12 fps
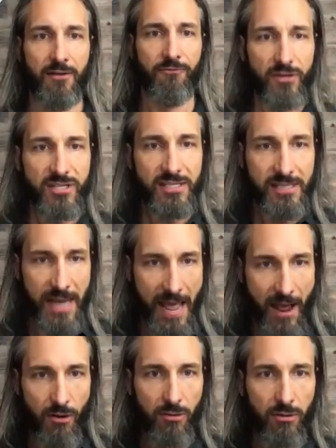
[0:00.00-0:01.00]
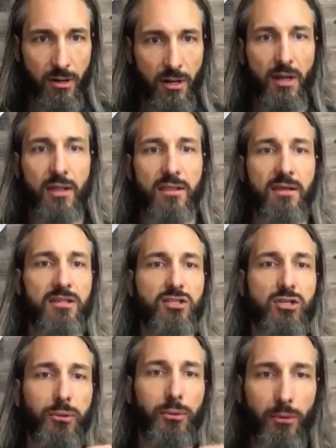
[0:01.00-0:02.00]
versus now. The
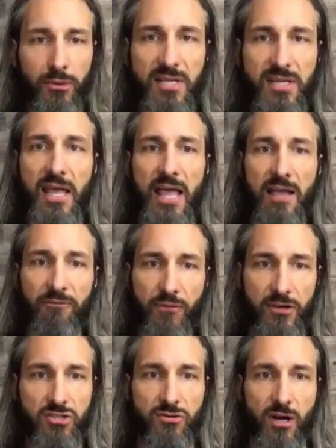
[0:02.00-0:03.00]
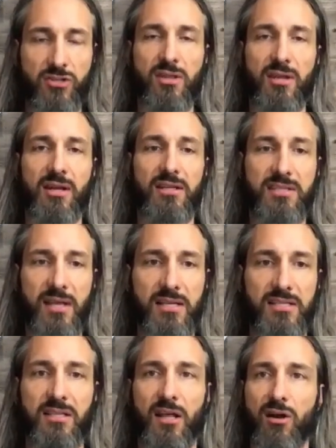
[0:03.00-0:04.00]
tools and infrastructure that
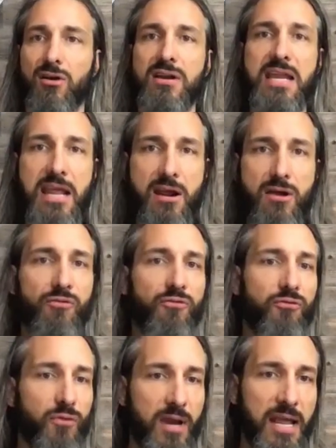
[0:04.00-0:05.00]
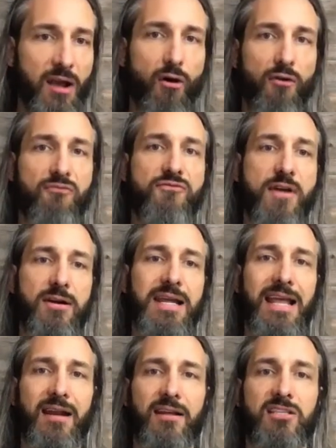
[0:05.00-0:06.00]
exist that are near free or
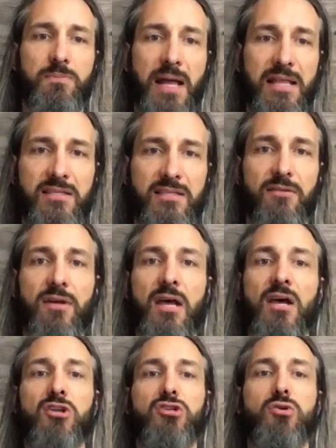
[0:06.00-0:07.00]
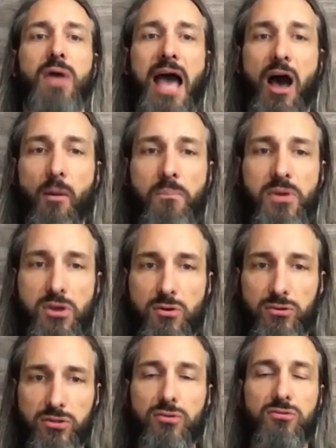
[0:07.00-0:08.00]
very inexpensive to help
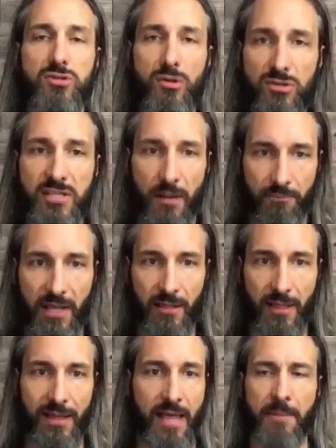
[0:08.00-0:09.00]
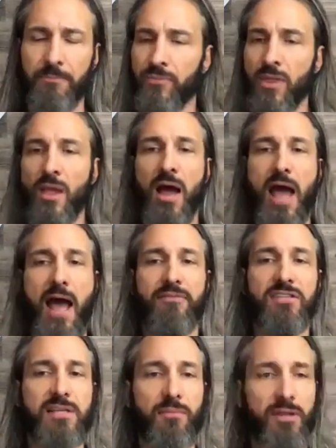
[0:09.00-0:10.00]
you to do something like that. I
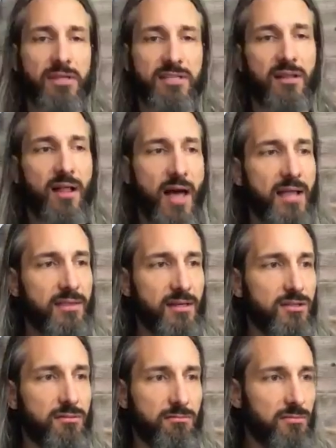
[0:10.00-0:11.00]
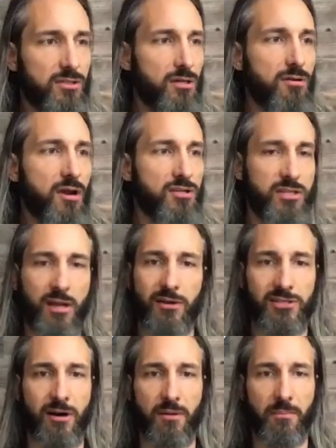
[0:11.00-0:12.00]
have someone that's a client that two years ago
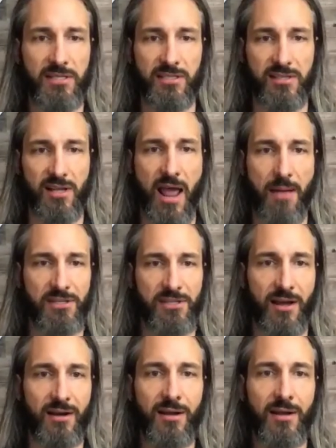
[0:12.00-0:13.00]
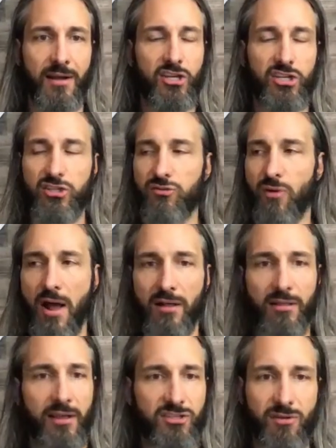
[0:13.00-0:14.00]
started a business on Amazon,
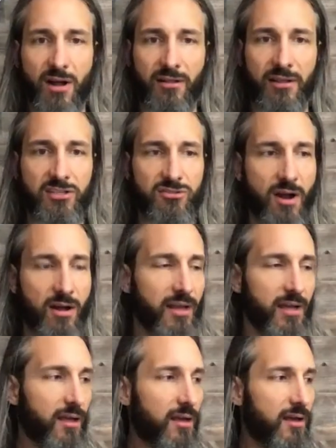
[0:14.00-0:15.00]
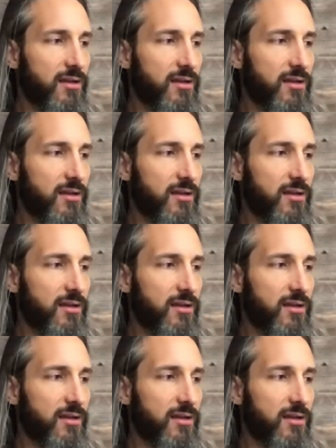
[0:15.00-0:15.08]
struggling, struggling, struggling,